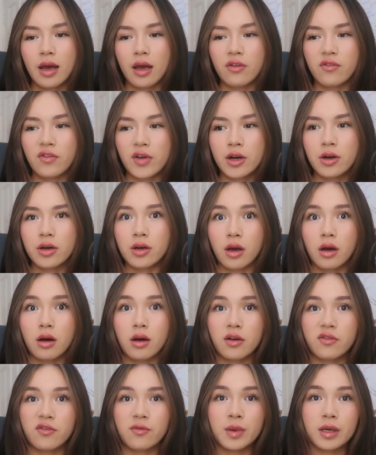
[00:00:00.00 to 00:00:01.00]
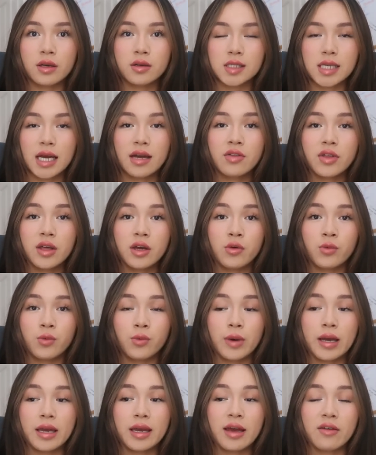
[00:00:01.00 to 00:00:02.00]
and fair enough, because I think
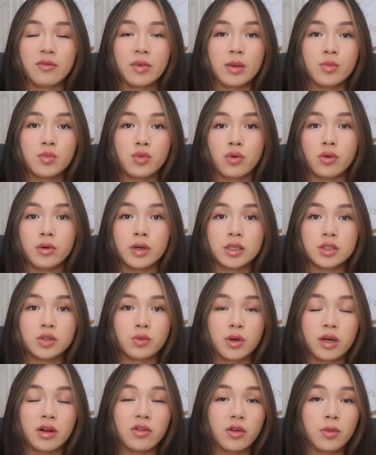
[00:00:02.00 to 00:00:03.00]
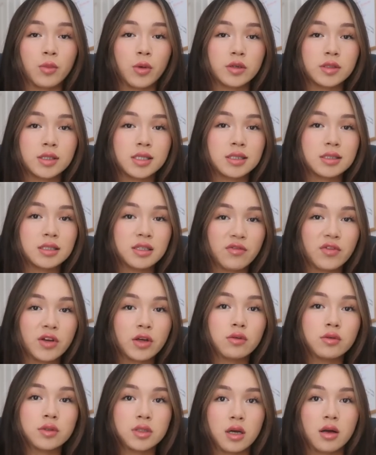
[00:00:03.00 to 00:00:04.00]
we have been born into one of the most
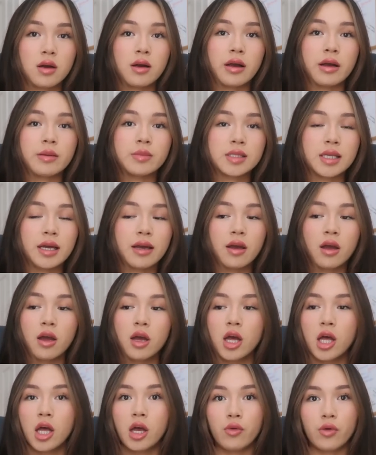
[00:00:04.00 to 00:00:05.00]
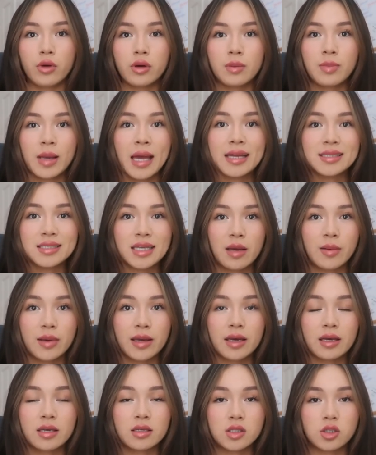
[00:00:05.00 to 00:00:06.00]
difficult times. Like, we're in a
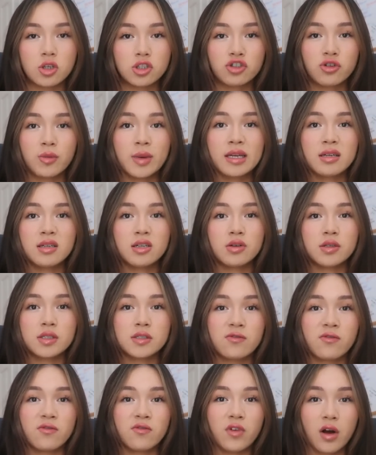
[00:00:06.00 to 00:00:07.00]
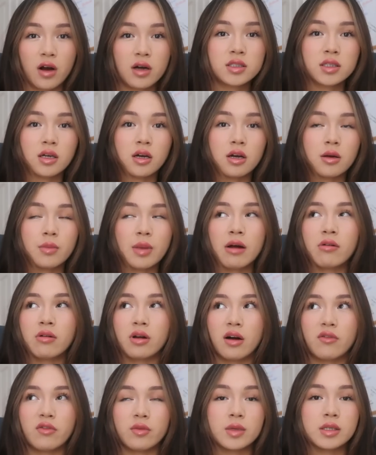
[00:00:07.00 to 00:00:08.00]
pandemic, social media is fucked up, our
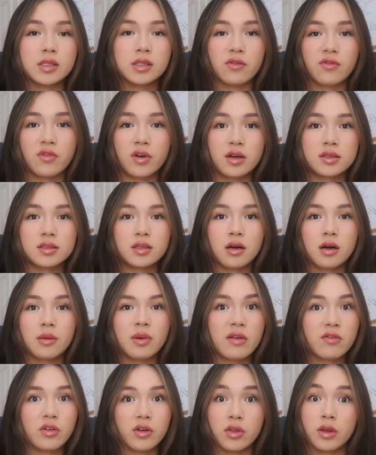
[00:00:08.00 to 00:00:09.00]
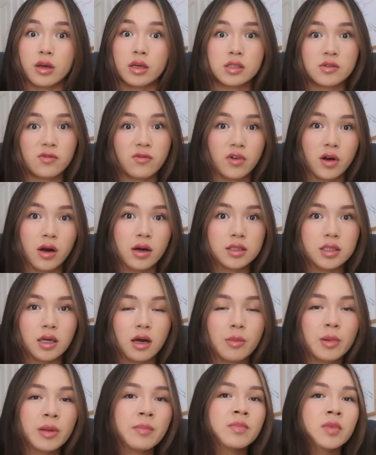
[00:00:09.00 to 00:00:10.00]
governments are fucked up, everything is fucked
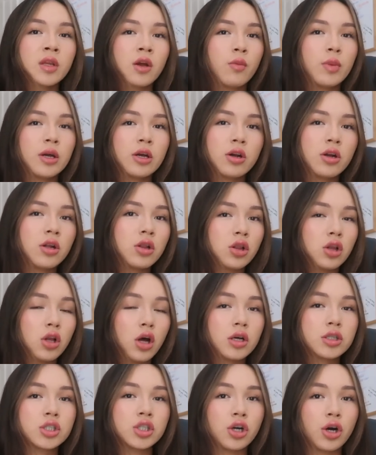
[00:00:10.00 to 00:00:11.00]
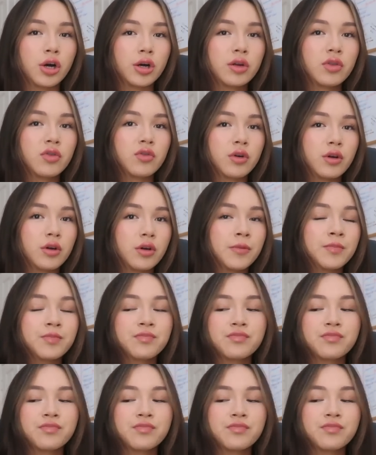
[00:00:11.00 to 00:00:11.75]
up. We got a lot to go through